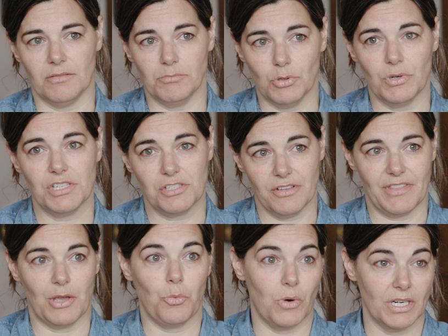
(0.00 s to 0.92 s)
employees to if
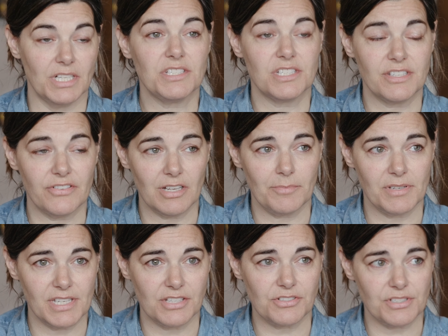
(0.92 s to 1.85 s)
they wanted to develop
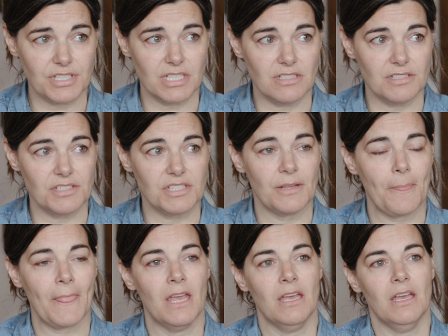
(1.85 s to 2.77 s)
essential skills.
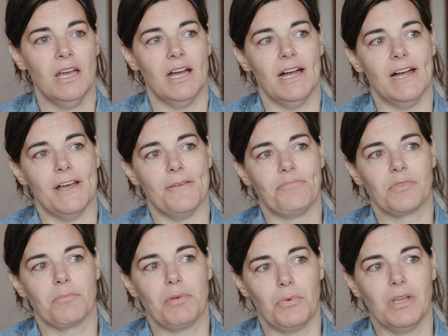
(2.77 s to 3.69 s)

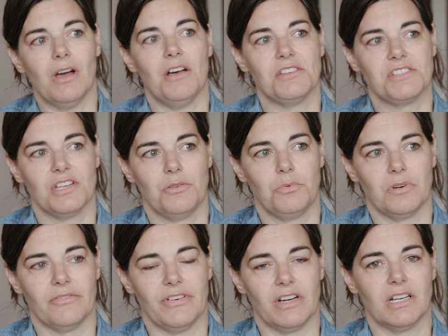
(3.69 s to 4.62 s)
Um, but we also
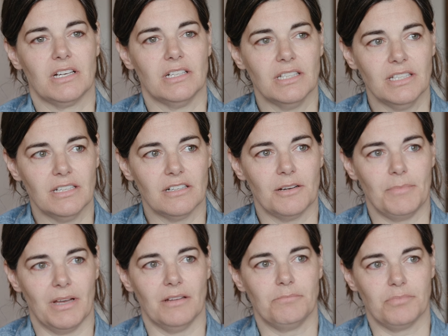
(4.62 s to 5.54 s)
were very clear
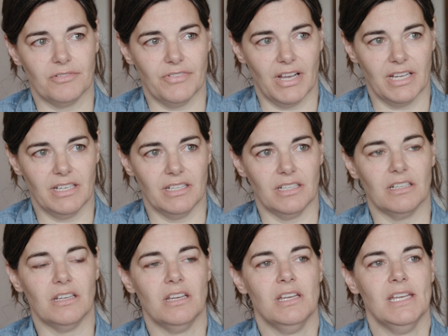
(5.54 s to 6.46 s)
about
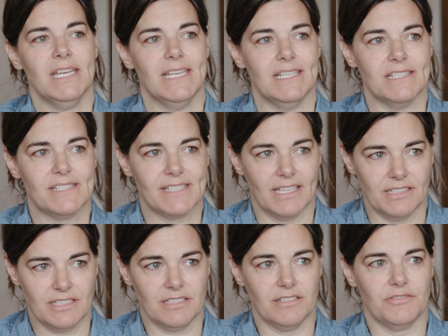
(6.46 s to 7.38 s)
providing
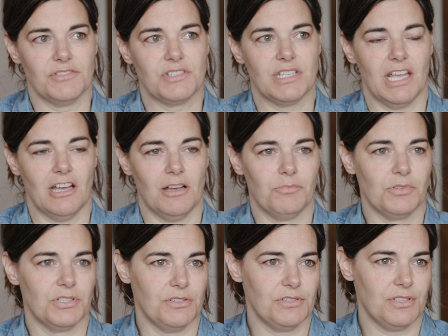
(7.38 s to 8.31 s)
incentives to help
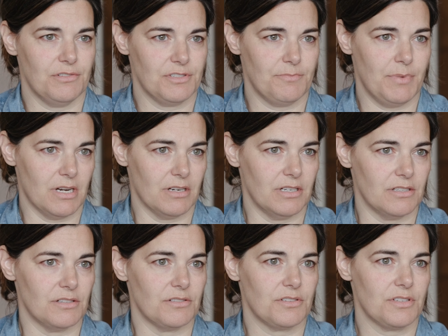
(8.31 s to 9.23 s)
reduce those
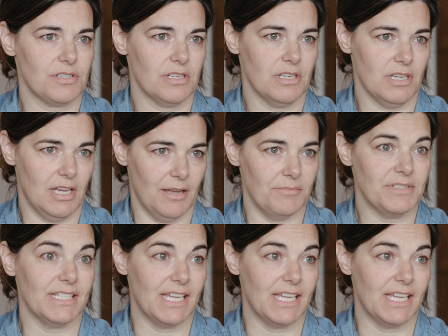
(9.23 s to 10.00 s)
barriers um, to